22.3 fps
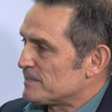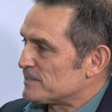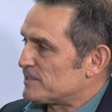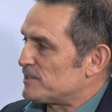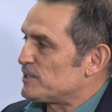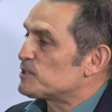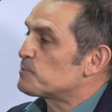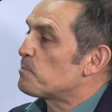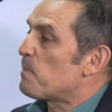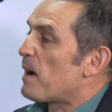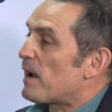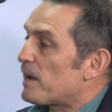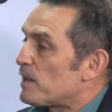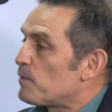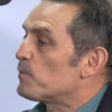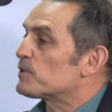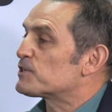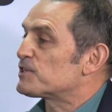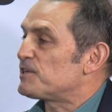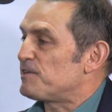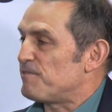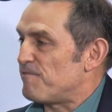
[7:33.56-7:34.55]
since money
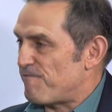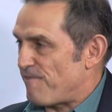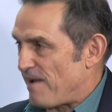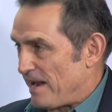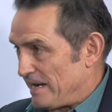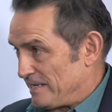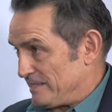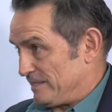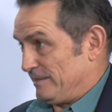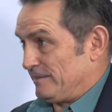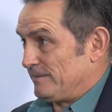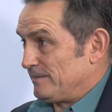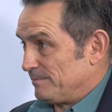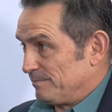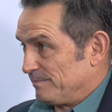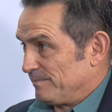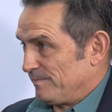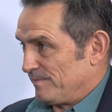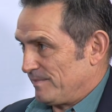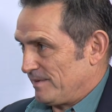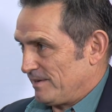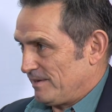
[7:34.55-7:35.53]
was invented.
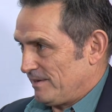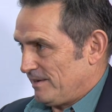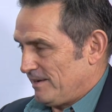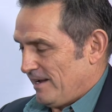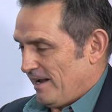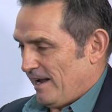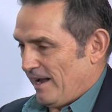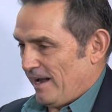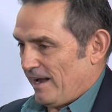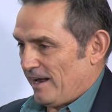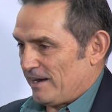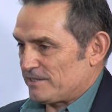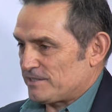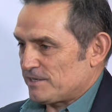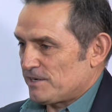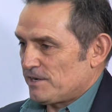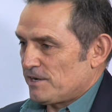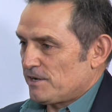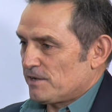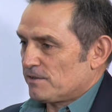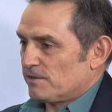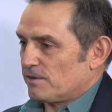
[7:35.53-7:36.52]
Mm-hmm. And
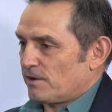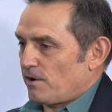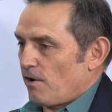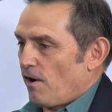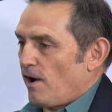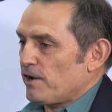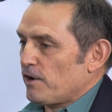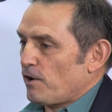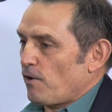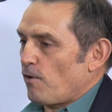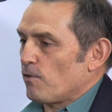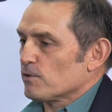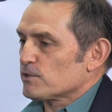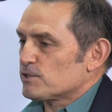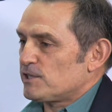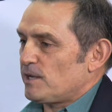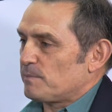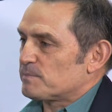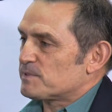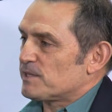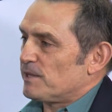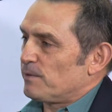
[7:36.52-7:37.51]
the kind of
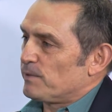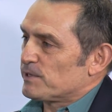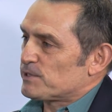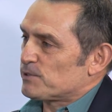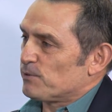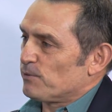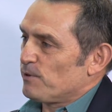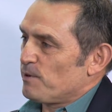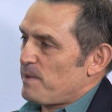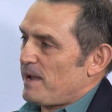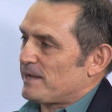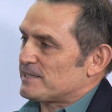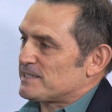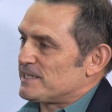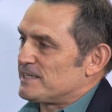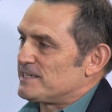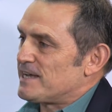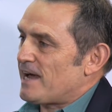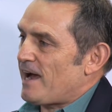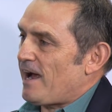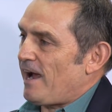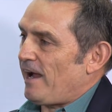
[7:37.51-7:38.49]
concepts that we're talking about
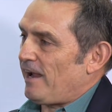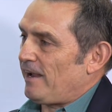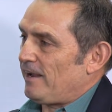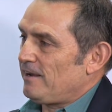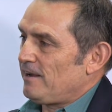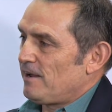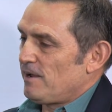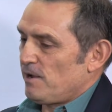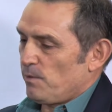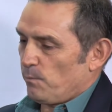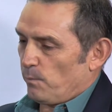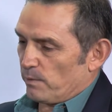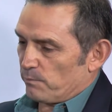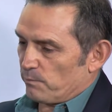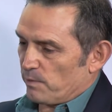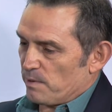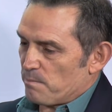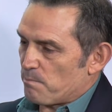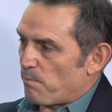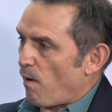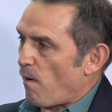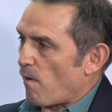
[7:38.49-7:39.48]
today, when
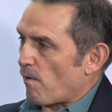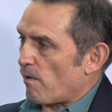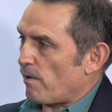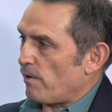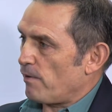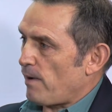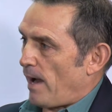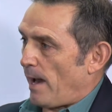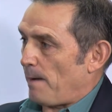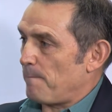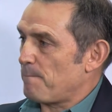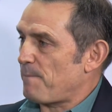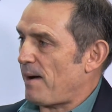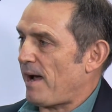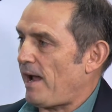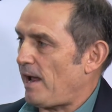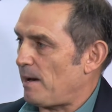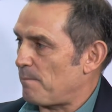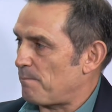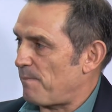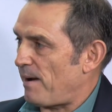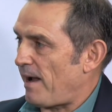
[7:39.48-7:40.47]
we borrow and
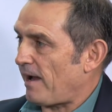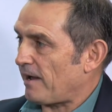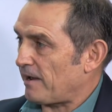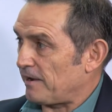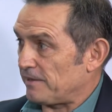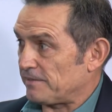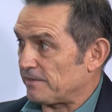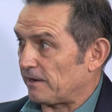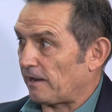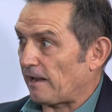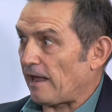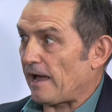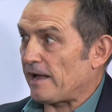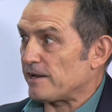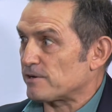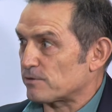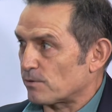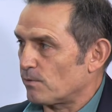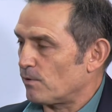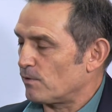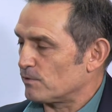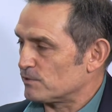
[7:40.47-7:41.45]
pay it back either
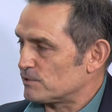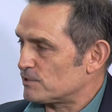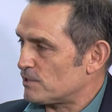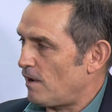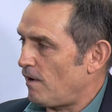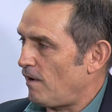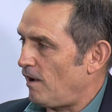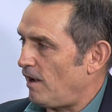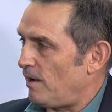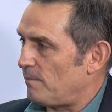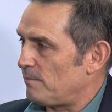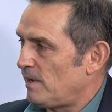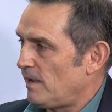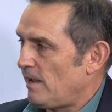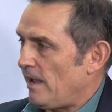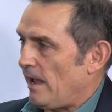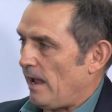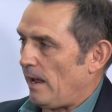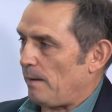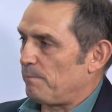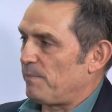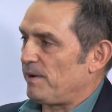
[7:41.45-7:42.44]
later or on time
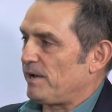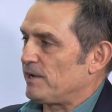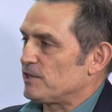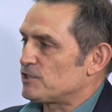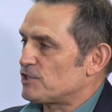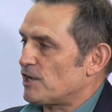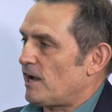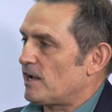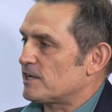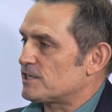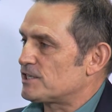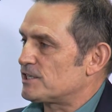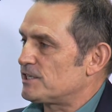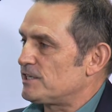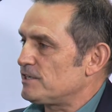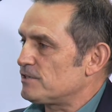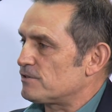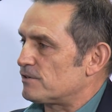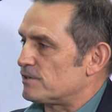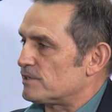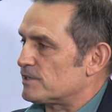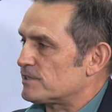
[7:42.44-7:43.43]
and being charged
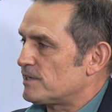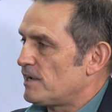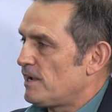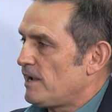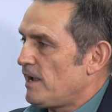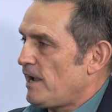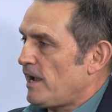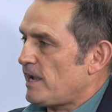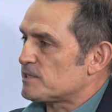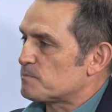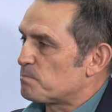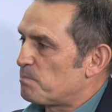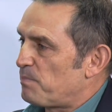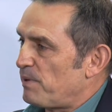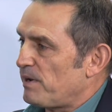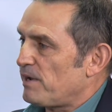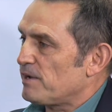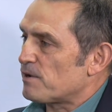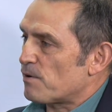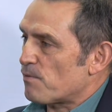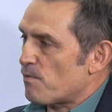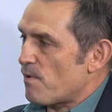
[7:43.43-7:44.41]
interest, has
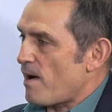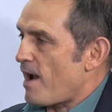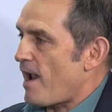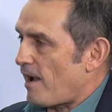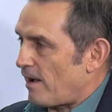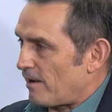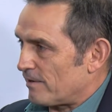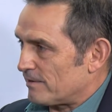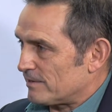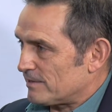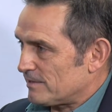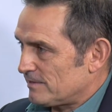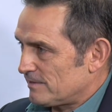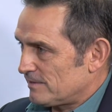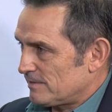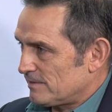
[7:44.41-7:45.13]
been around